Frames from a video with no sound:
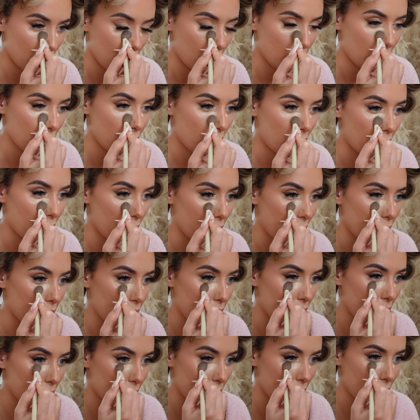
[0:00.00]
you
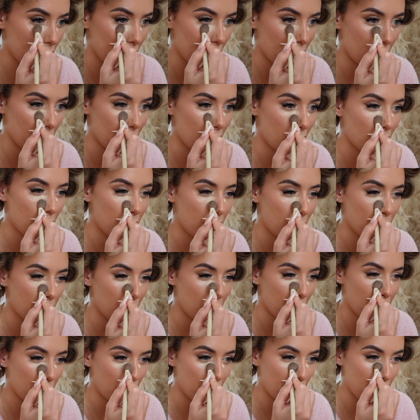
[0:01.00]
know,
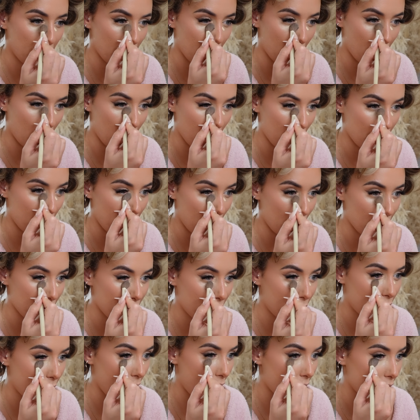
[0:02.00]
we are
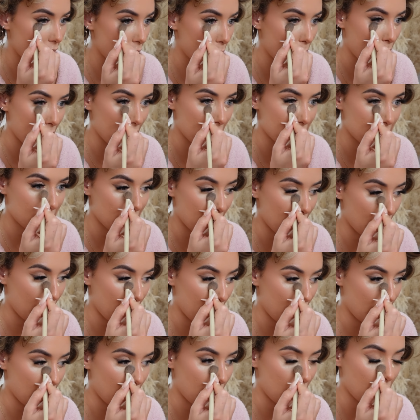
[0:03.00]
both very
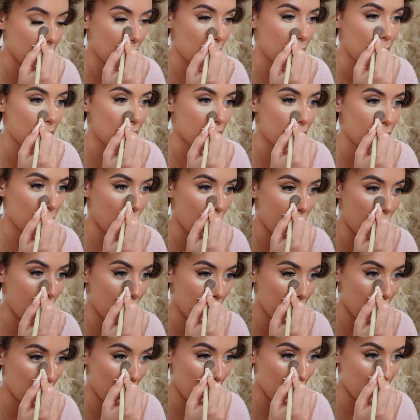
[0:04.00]
busy. We've got
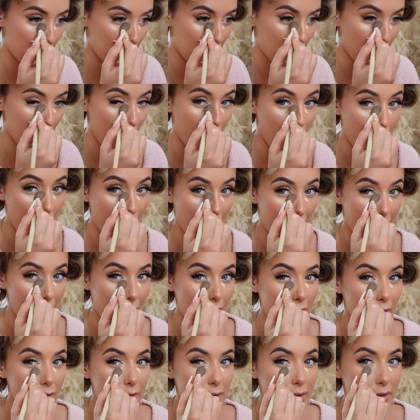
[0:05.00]
our own
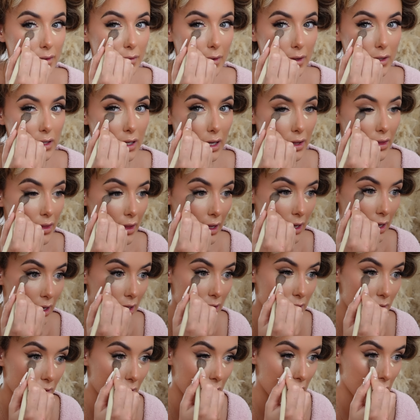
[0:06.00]
lives, which I think
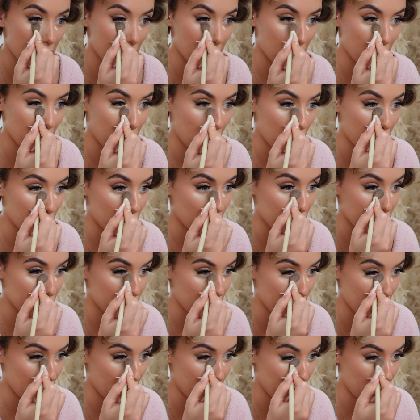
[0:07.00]
is really
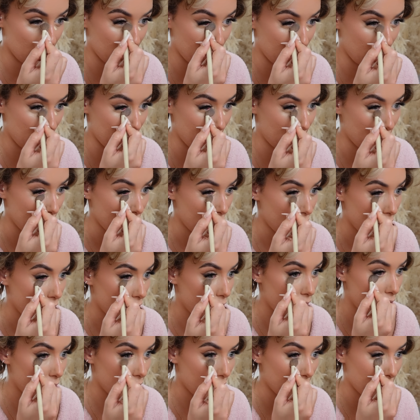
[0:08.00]
important. Like,
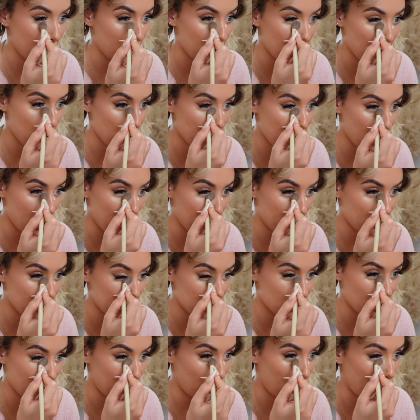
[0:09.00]
I think when you get with
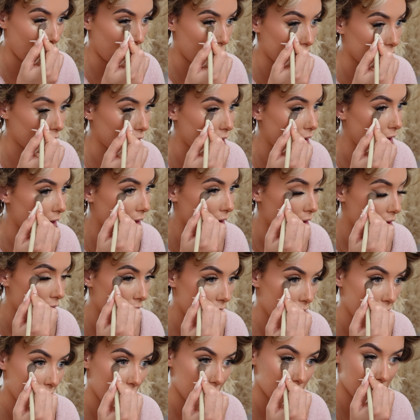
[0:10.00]
someone, like,
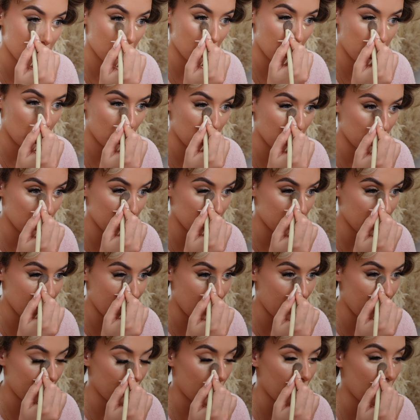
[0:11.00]
it's important to
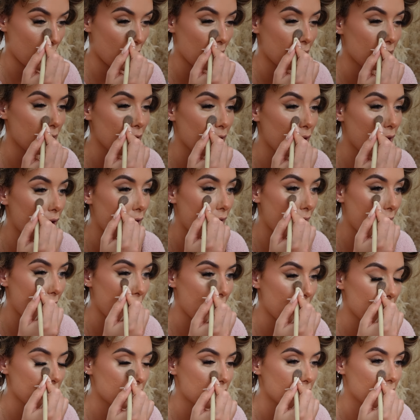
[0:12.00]
have your own
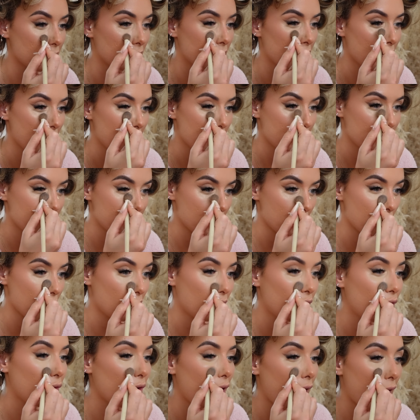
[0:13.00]
lives and see your
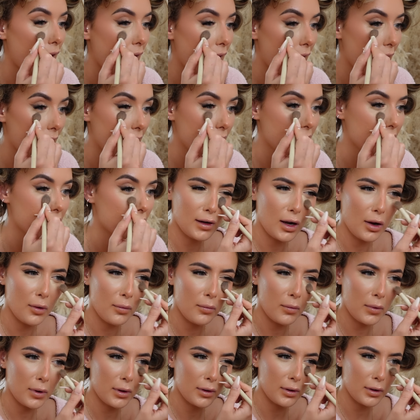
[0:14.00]
friends. You don't
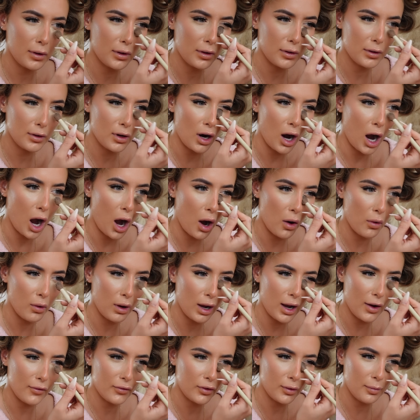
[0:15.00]
want your whole
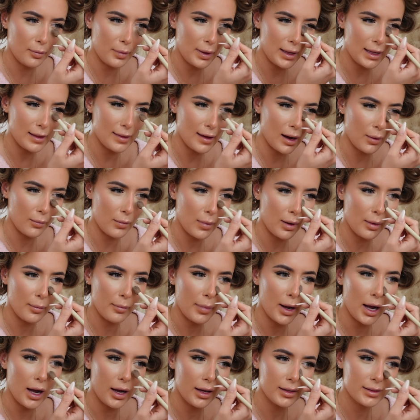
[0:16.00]
life to be that one
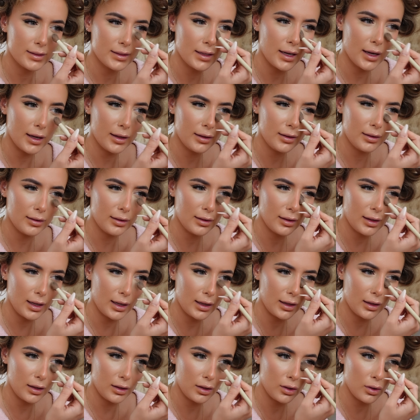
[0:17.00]
person.
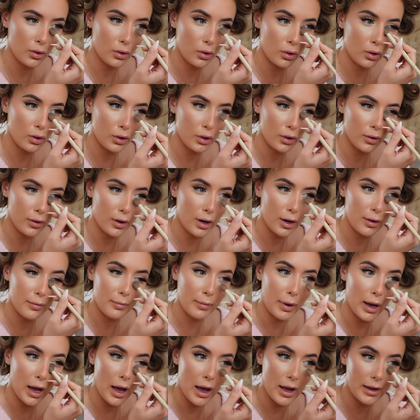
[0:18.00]
Like, you're your own
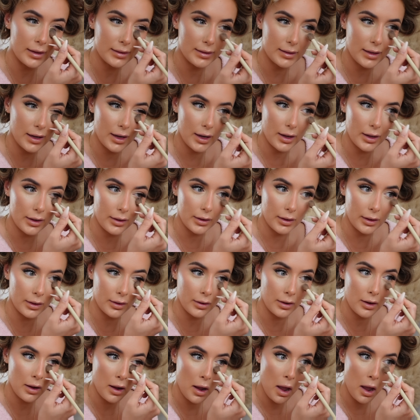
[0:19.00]
person, and